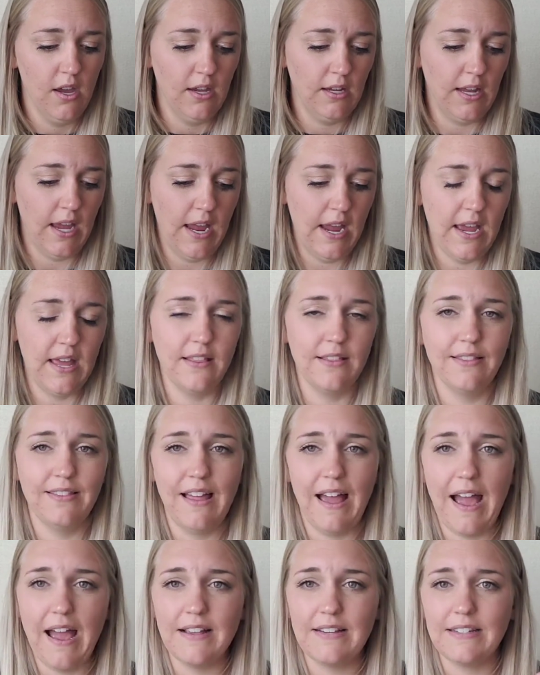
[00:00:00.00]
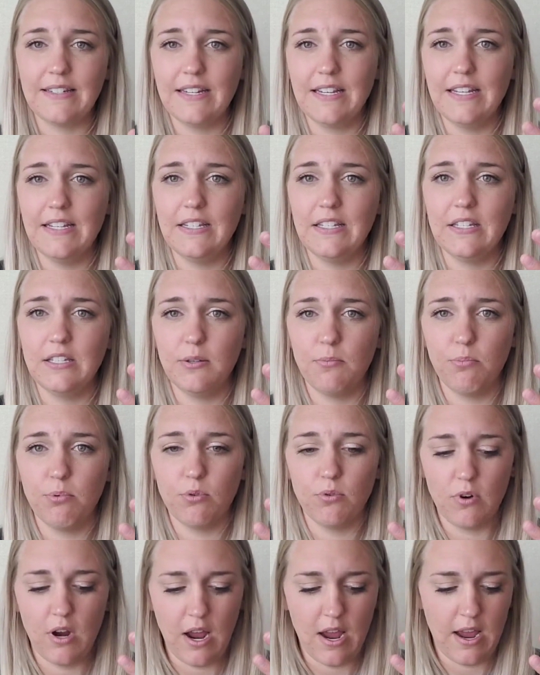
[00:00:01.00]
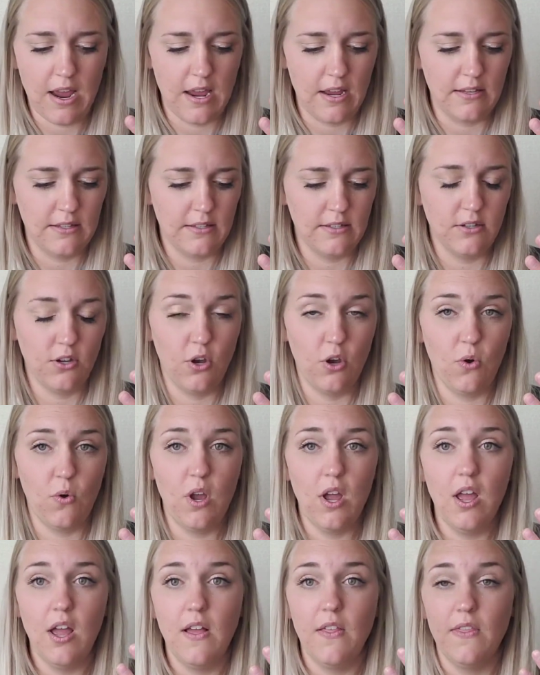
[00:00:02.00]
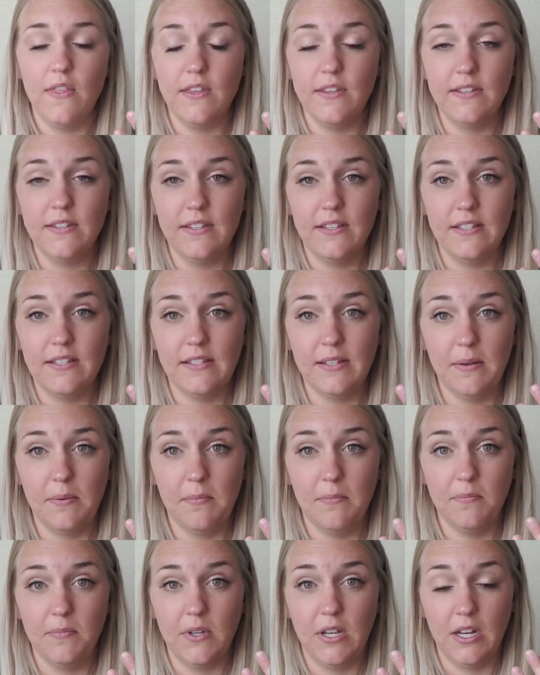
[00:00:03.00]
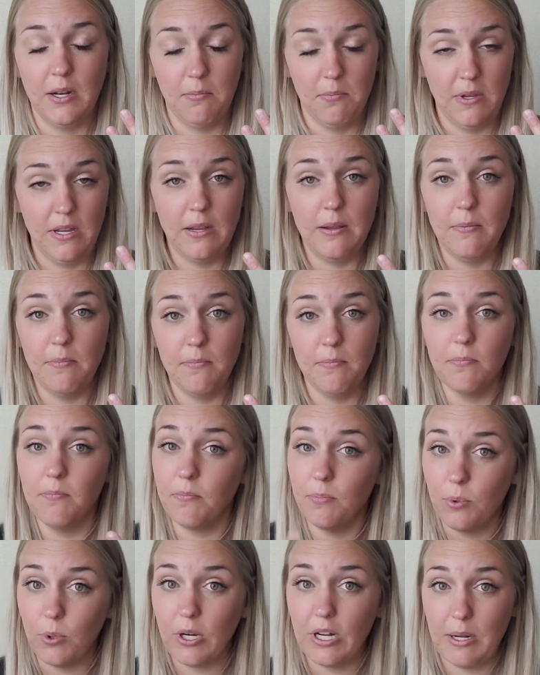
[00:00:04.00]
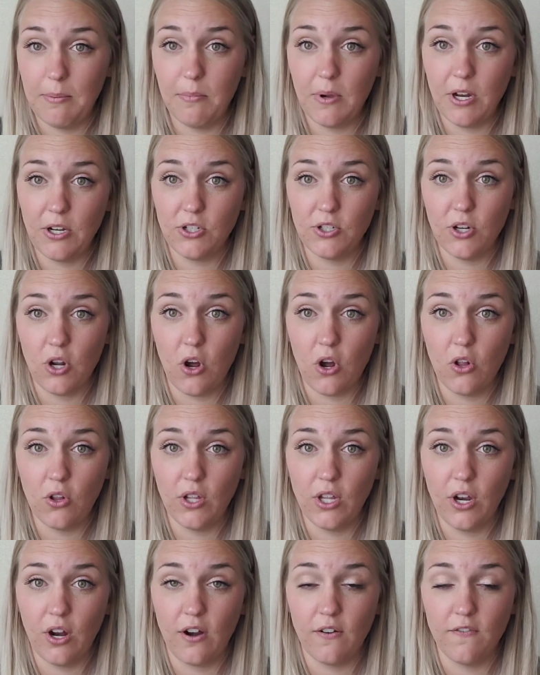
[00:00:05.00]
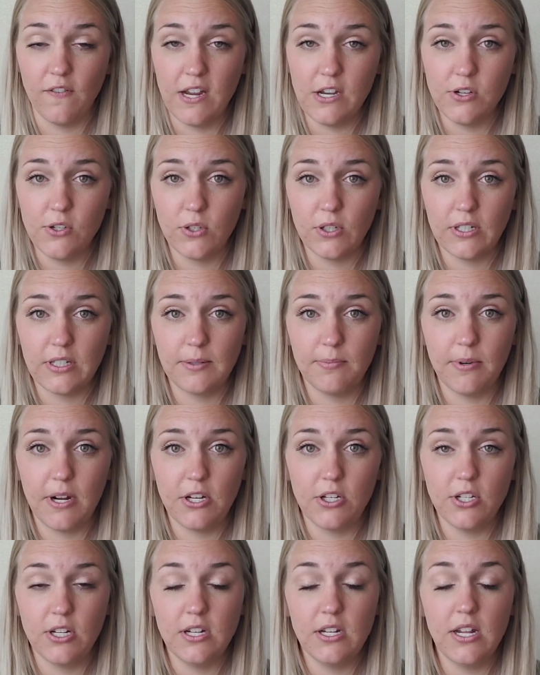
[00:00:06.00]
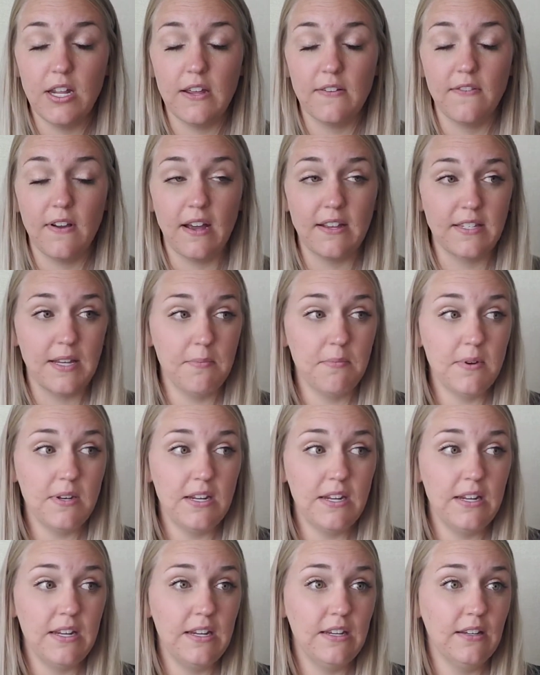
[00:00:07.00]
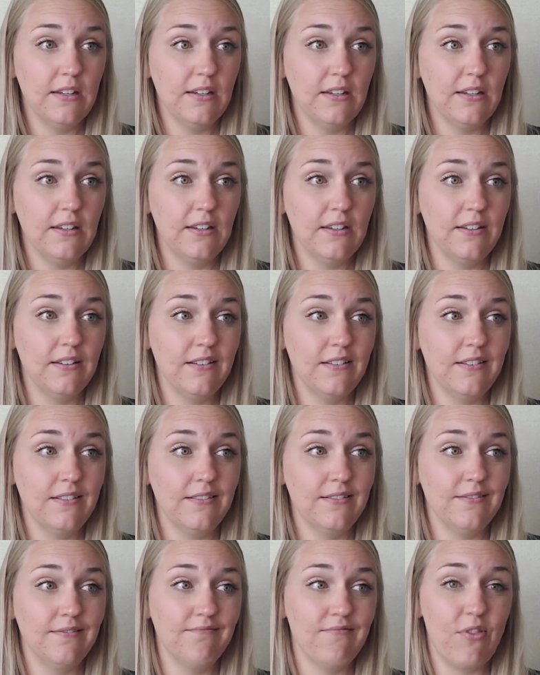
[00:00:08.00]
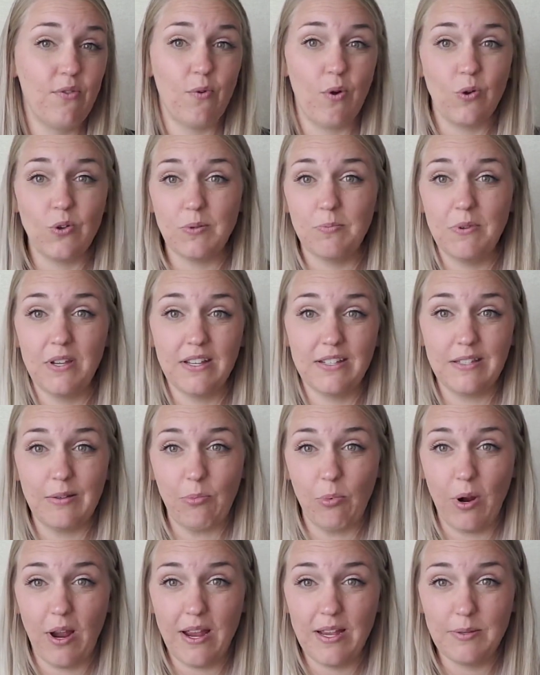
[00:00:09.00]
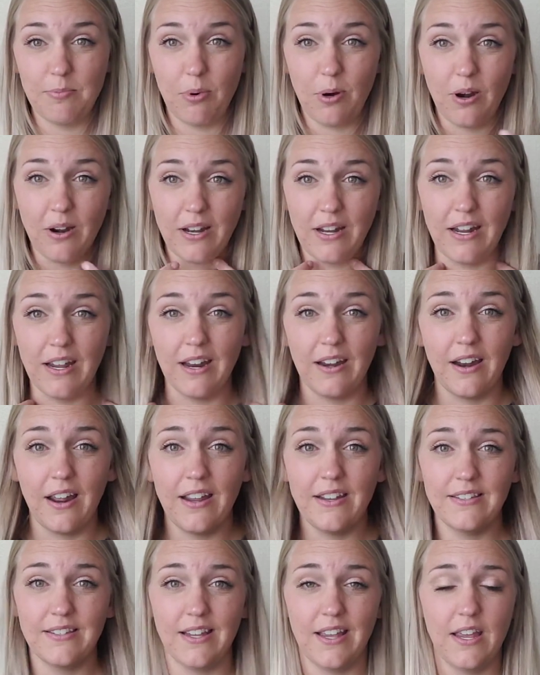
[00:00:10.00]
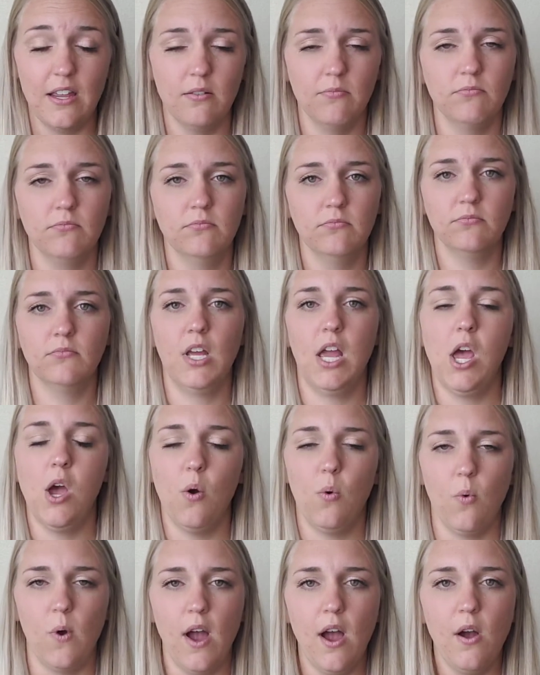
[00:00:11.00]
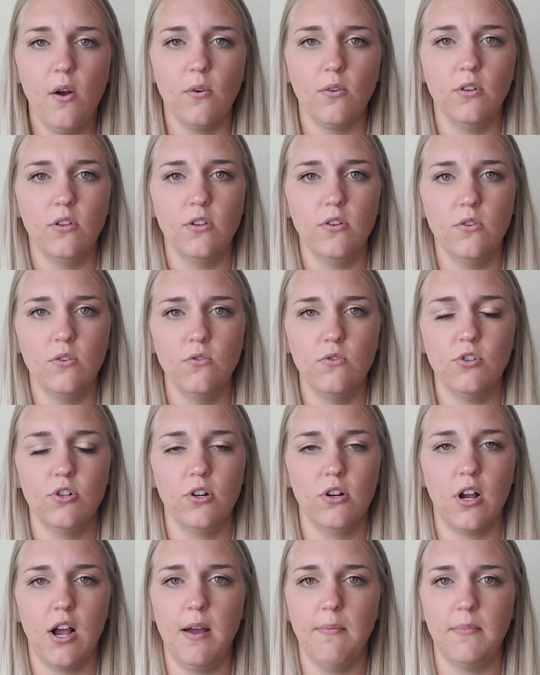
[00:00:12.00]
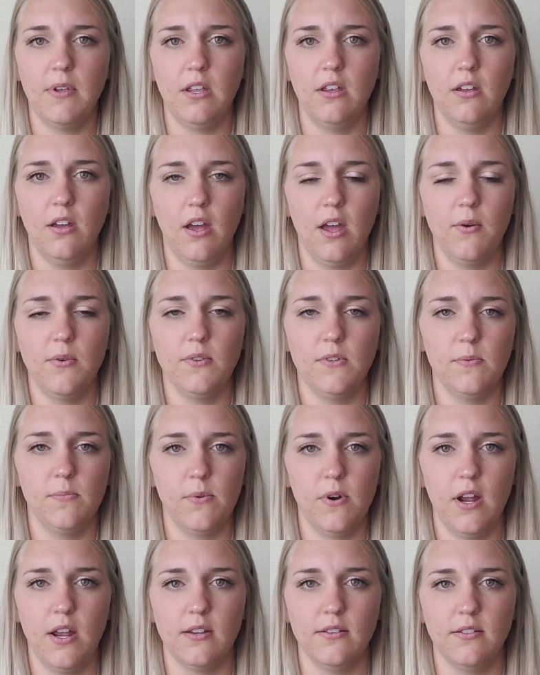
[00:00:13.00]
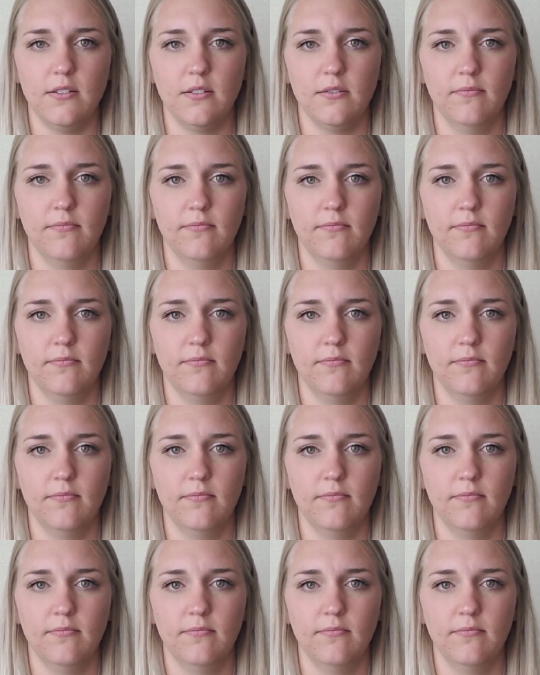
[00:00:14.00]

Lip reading: Okay, and last is surprise. So this is going to be pretty much all in our facial expression. If somebody throws me a surprise party and I say, wow, you sure got me, I was surprised,